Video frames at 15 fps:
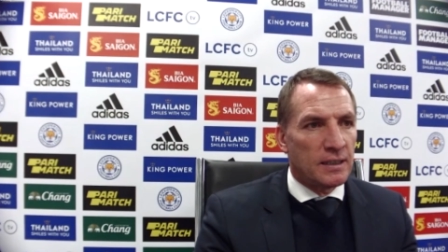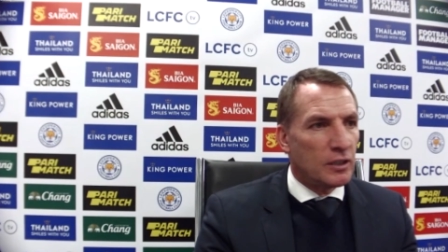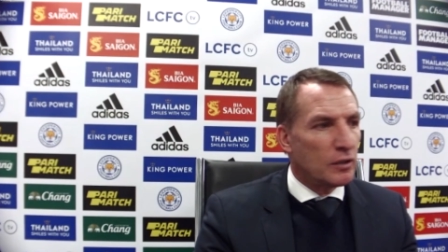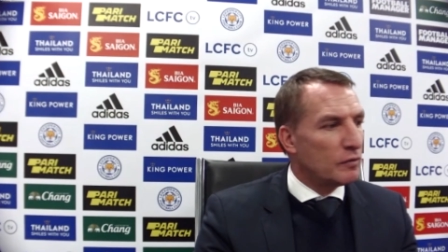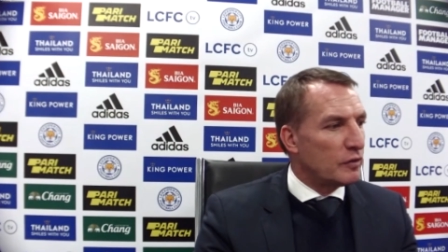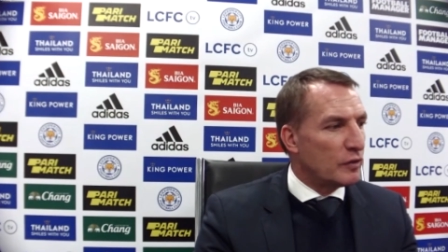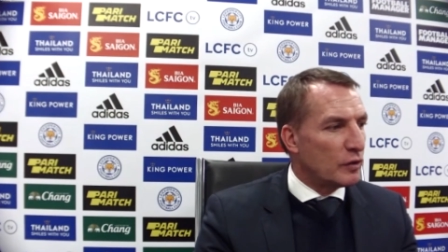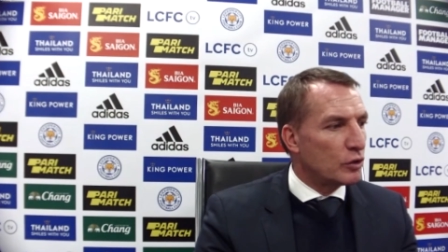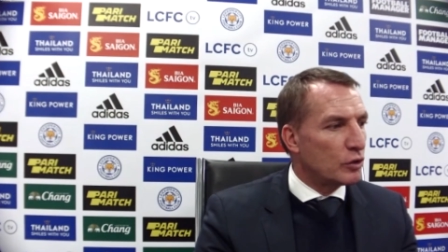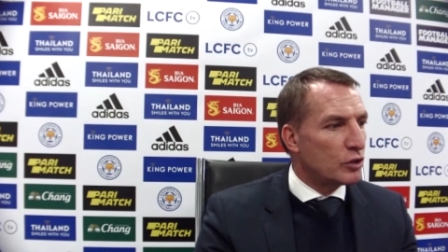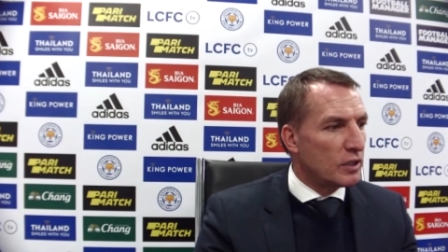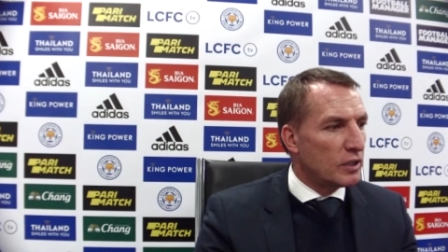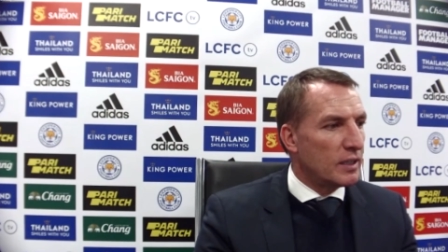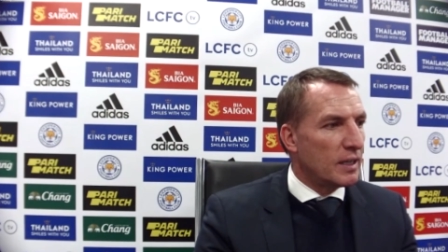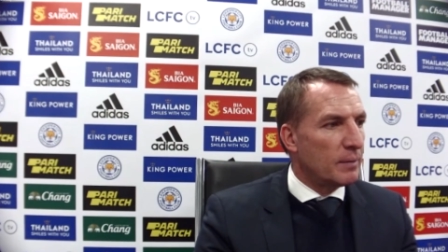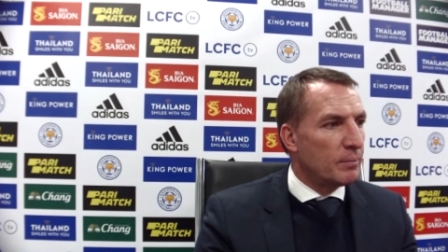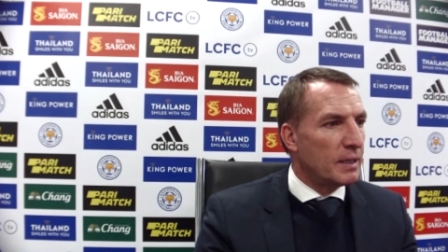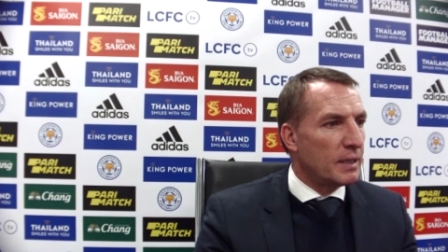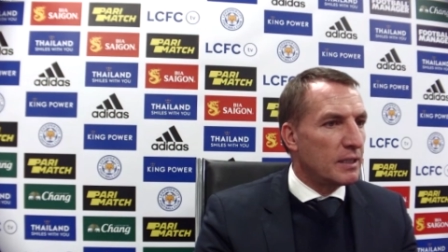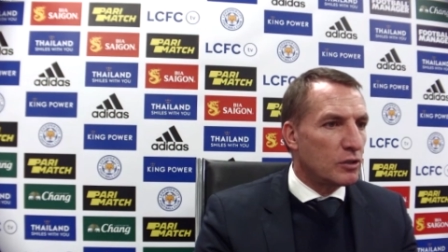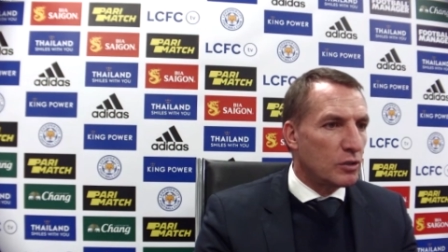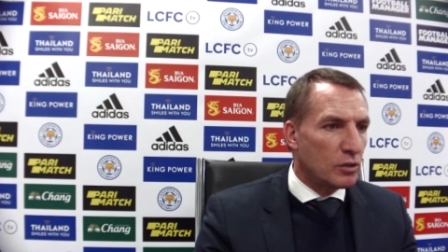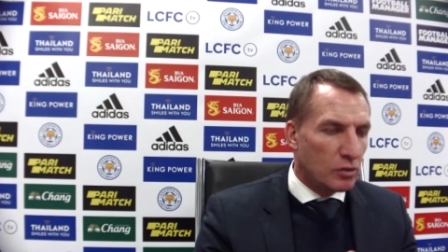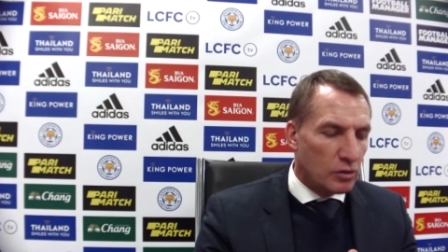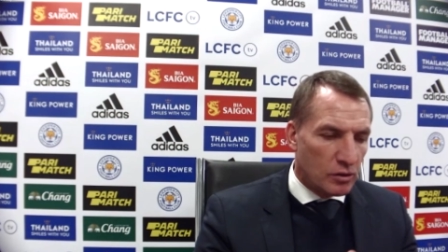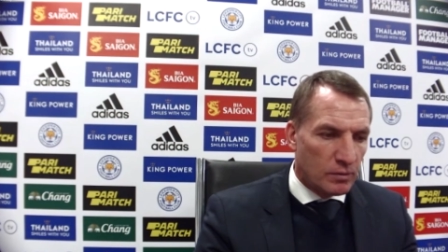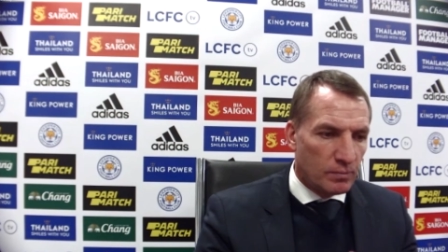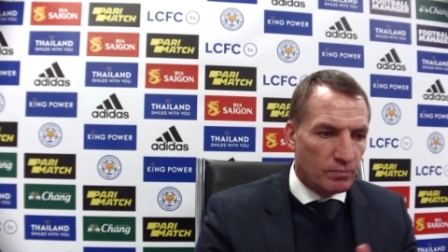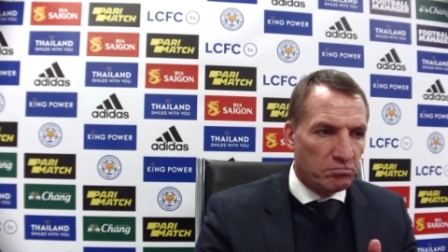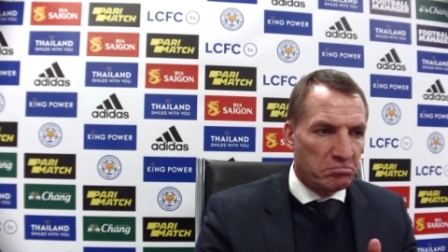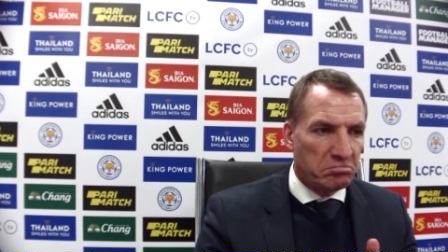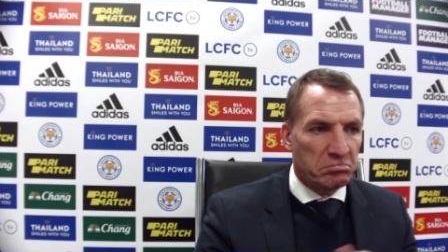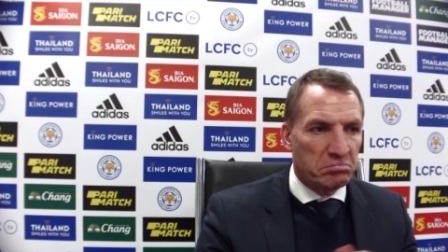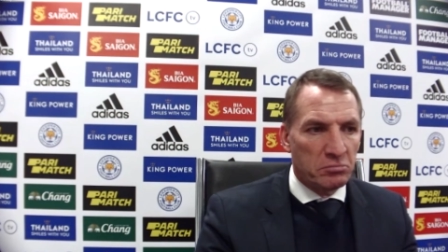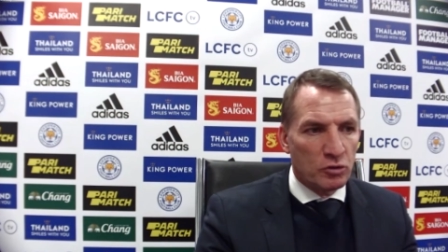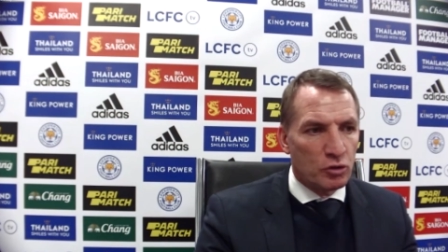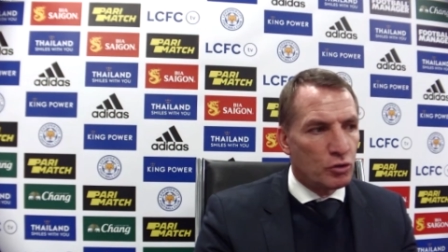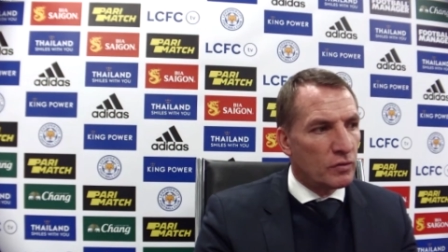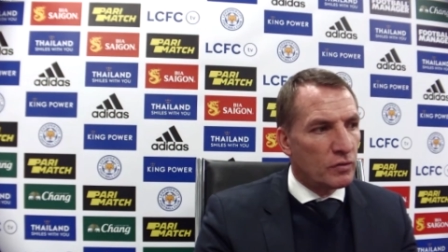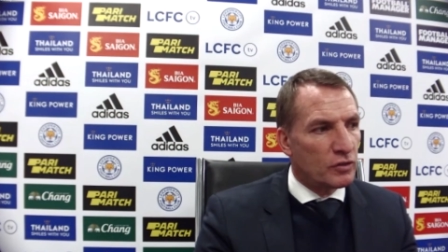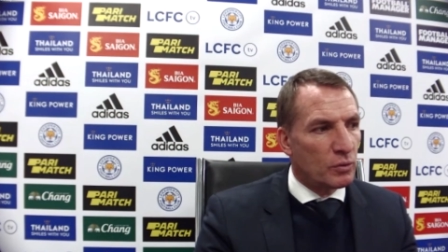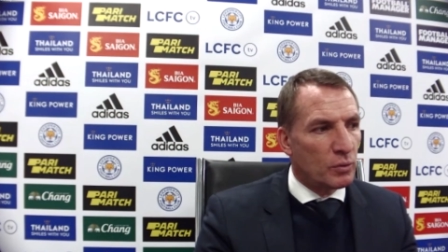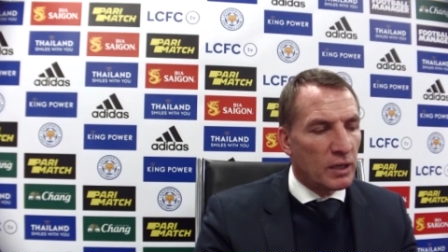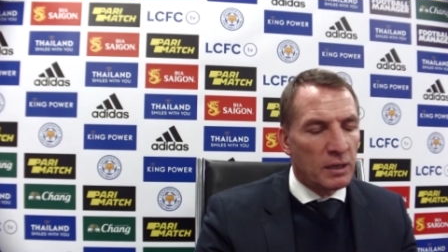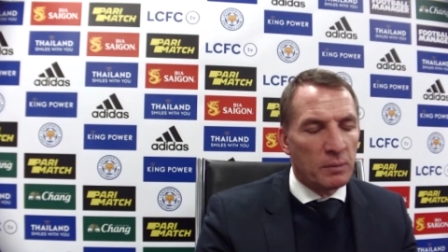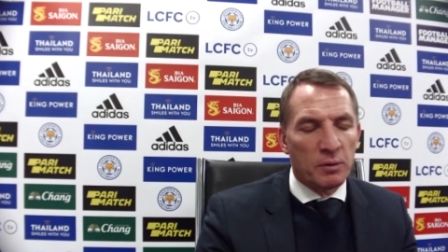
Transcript: and unfortunately that meant us just drift away.